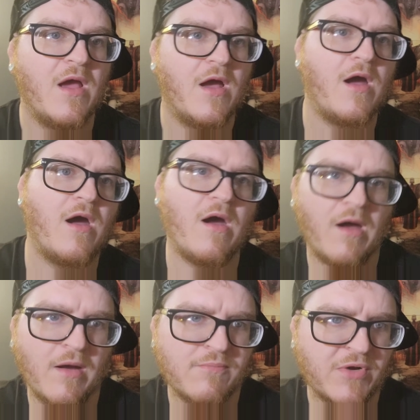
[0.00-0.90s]

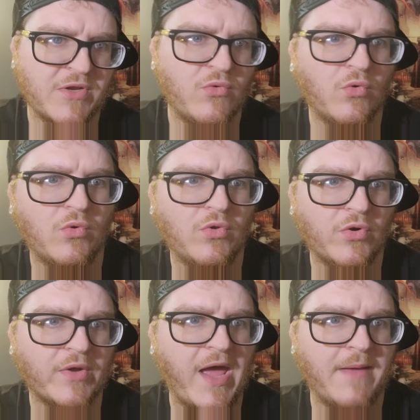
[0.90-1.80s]
Pretty cool
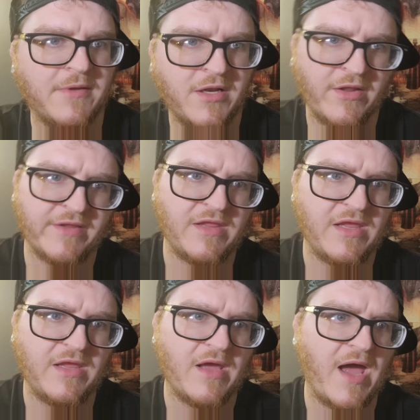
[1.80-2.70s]
little common. I like
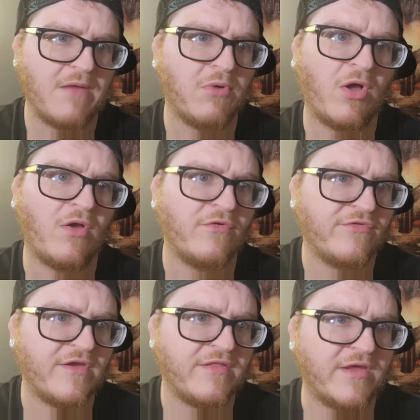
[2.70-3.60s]
the eyeballs
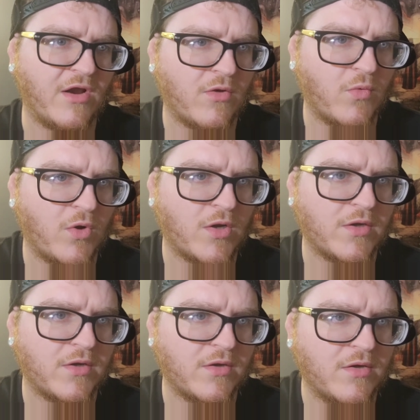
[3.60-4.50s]
in the
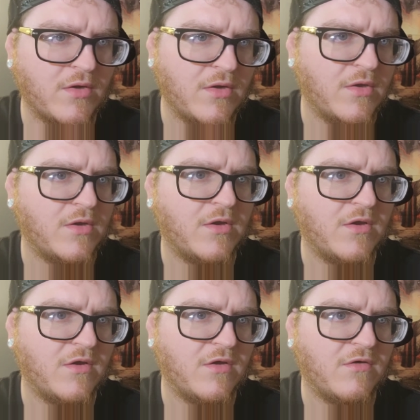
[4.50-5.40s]
artwork.
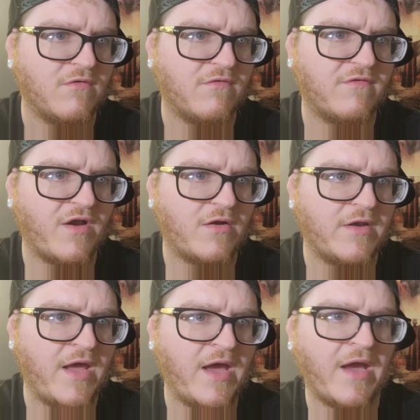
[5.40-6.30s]
Very
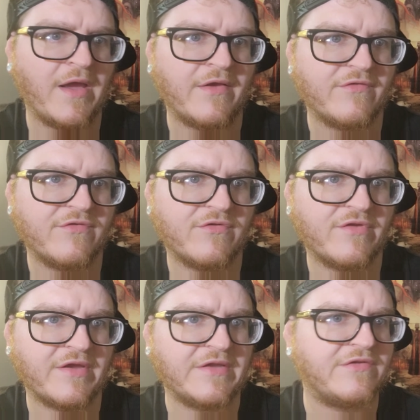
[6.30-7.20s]
nice. Looks
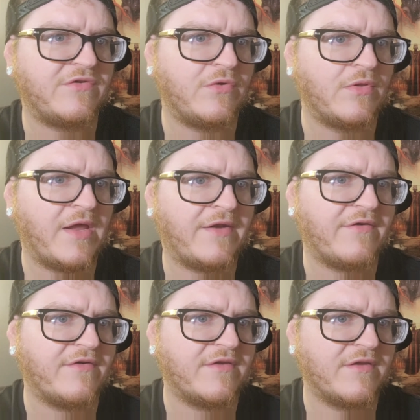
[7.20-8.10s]
like it's doing a lot
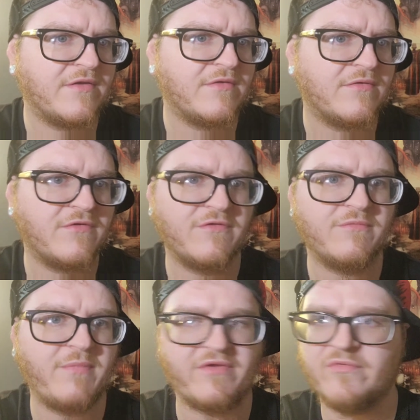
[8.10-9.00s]
of
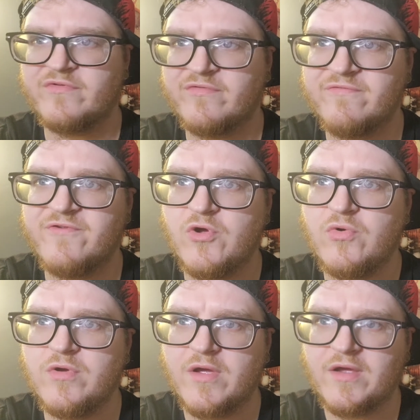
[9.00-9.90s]
messing with some
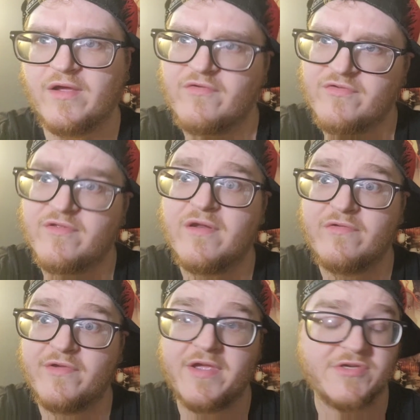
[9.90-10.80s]
food. I guess that
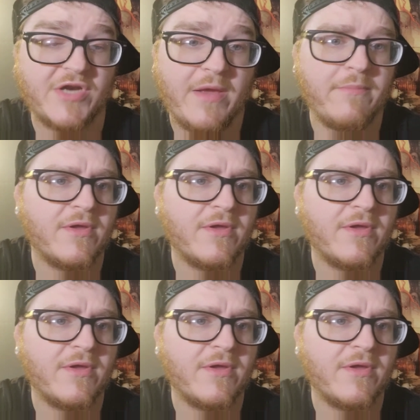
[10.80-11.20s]
is a kitchen imp.